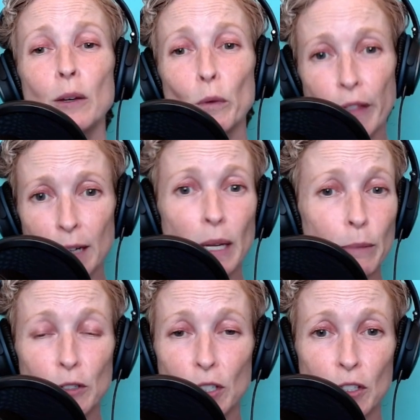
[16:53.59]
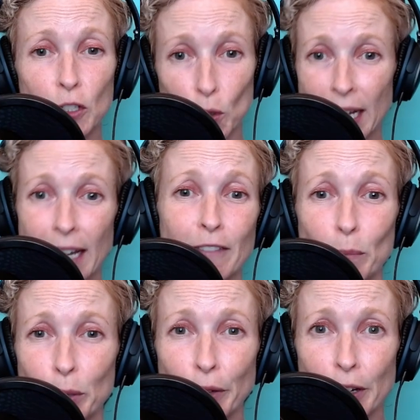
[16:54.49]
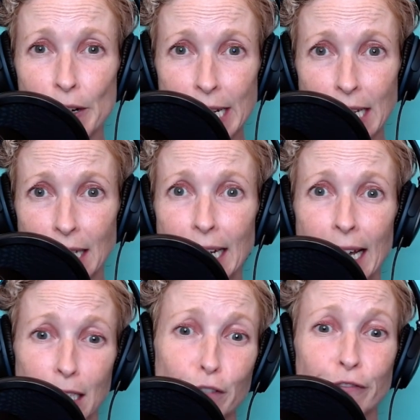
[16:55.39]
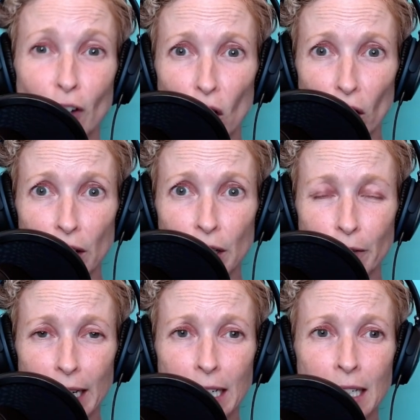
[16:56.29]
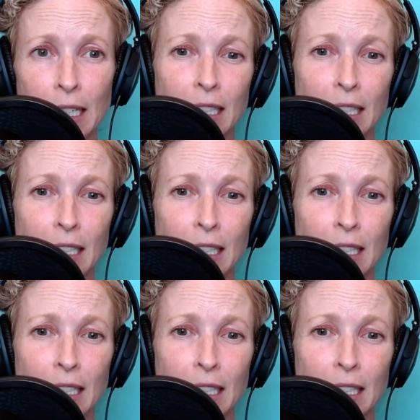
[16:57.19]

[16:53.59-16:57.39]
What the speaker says: well, then maybe you just don't have them pull their knee in as far, right?